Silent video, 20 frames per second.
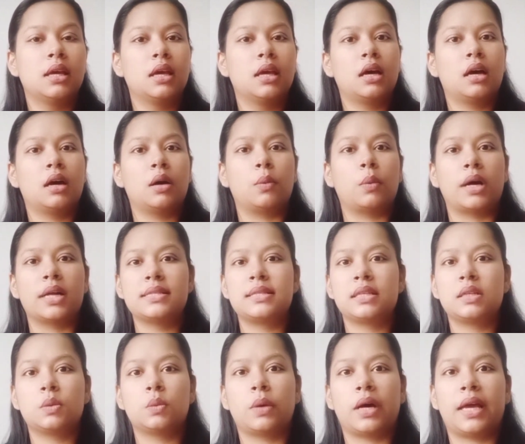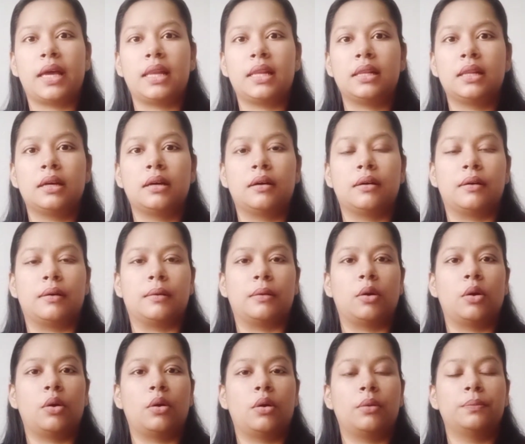once in a while,
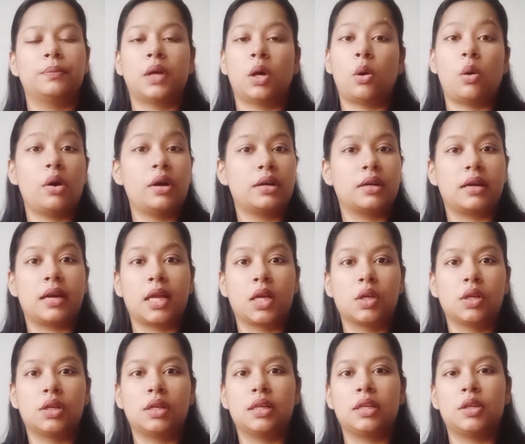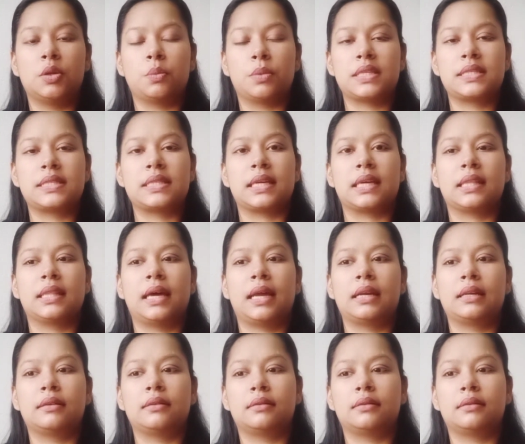or regularly, you may say that